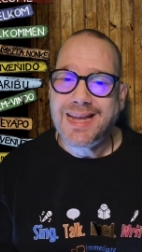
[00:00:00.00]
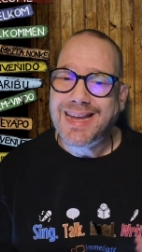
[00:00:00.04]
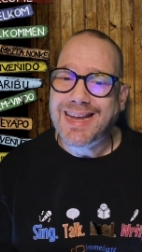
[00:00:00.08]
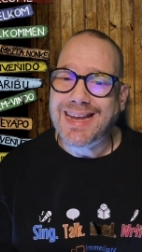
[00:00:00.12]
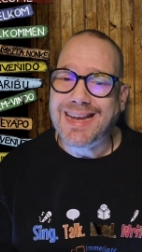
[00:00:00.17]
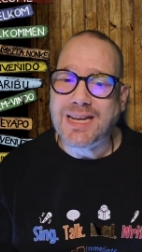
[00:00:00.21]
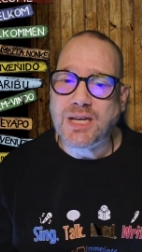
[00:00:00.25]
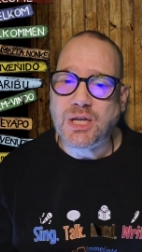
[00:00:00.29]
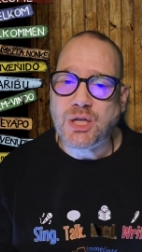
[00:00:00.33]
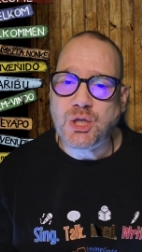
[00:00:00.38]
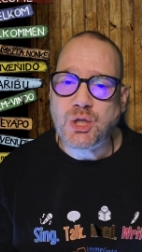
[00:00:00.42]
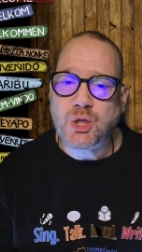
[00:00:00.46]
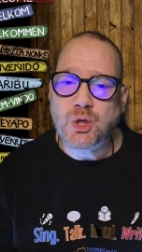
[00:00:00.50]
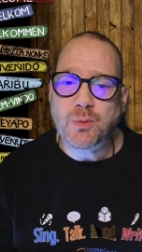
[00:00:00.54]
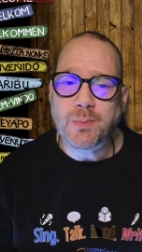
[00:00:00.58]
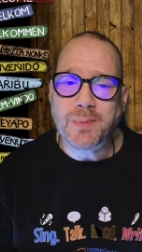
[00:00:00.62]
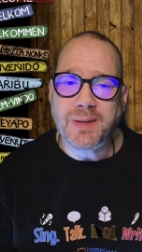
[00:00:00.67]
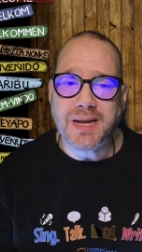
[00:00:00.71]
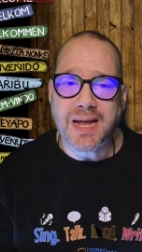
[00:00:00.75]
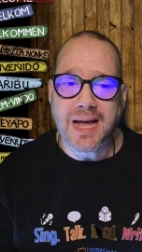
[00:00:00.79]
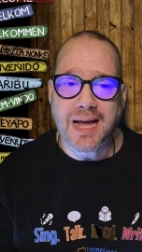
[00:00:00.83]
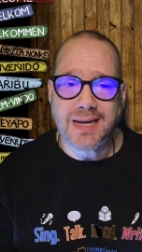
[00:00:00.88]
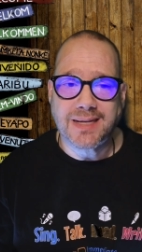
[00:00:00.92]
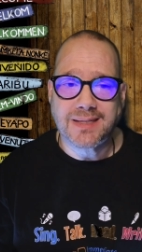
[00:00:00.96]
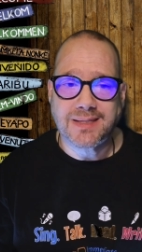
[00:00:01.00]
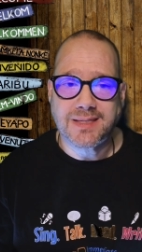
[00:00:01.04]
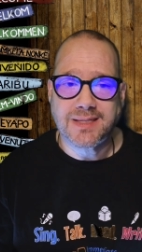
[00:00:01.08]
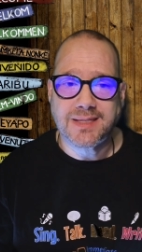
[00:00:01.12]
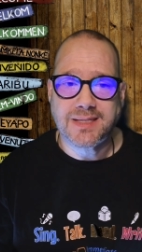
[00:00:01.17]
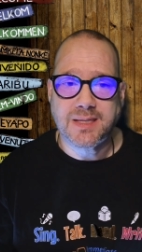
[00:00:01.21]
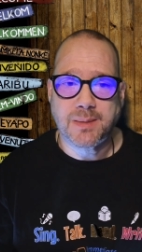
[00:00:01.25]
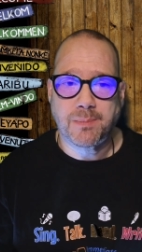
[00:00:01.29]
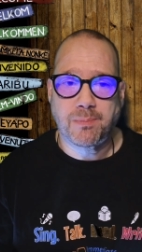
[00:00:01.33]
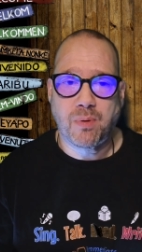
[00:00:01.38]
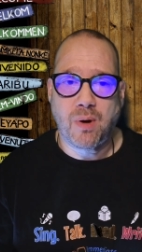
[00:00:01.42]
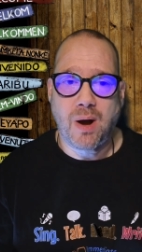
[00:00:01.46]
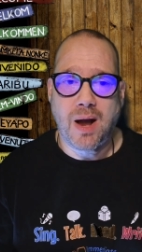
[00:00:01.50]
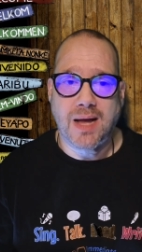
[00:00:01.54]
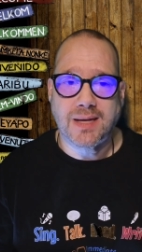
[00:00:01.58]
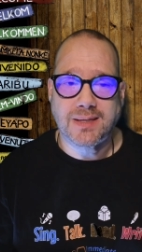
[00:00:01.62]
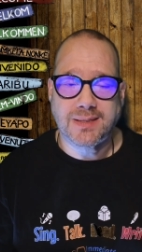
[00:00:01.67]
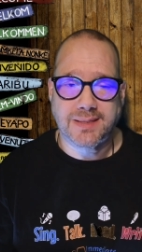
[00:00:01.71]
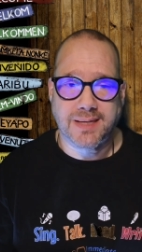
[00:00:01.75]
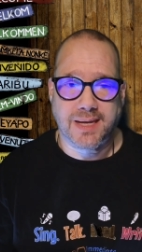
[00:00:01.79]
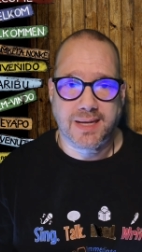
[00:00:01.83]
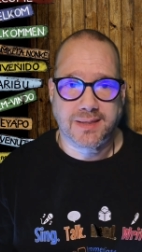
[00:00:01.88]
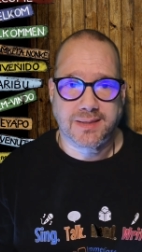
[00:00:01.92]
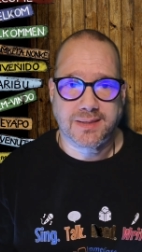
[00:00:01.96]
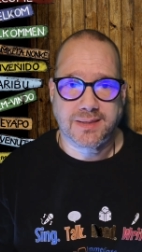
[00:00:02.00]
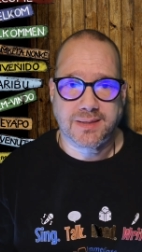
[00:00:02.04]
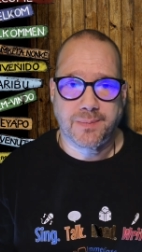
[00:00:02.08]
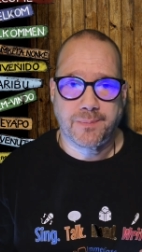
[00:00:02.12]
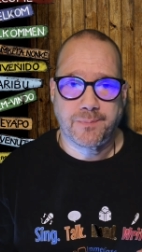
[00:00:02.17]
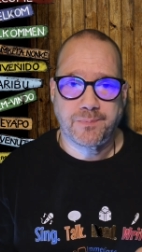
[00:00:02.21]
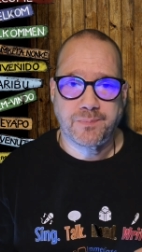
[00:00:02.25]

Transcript: it humanizes the process.